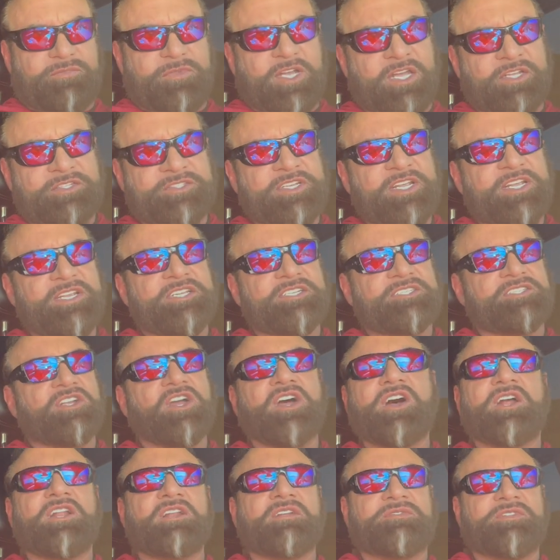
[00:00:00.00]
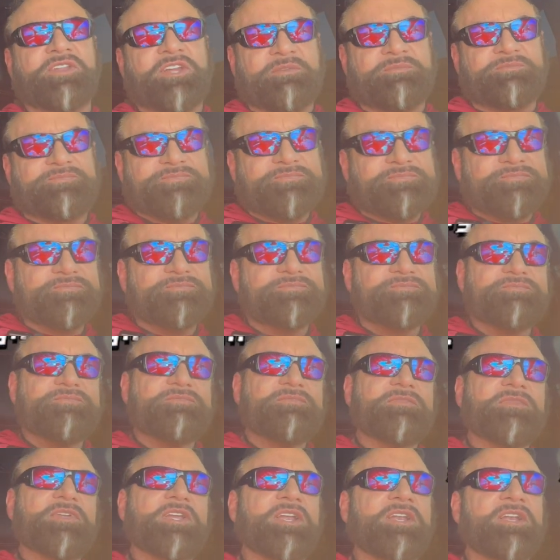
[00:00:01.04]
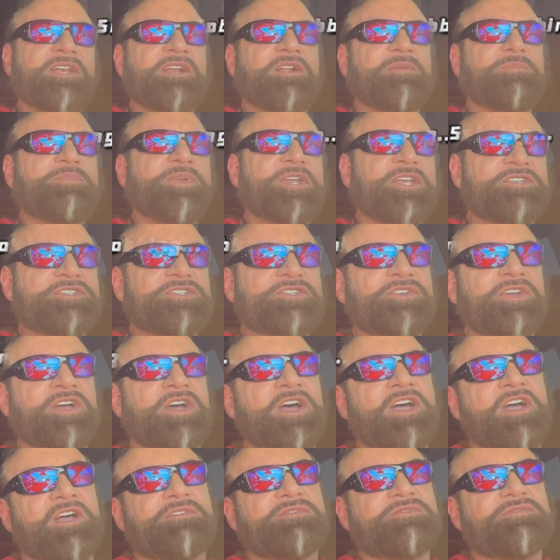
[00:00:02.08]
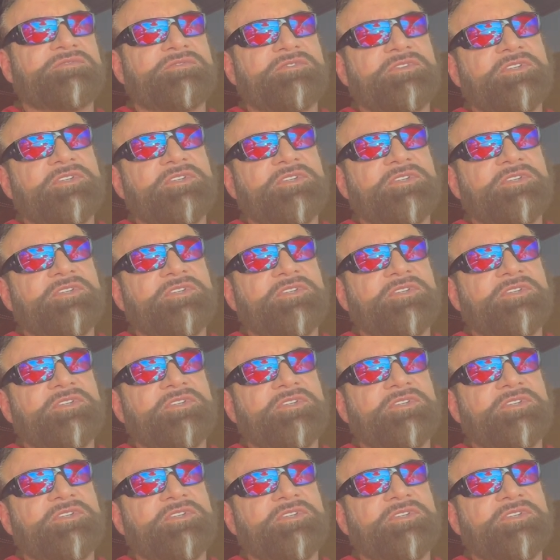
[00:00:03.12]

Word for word: I'll say this to all of them, and it'll piss you off.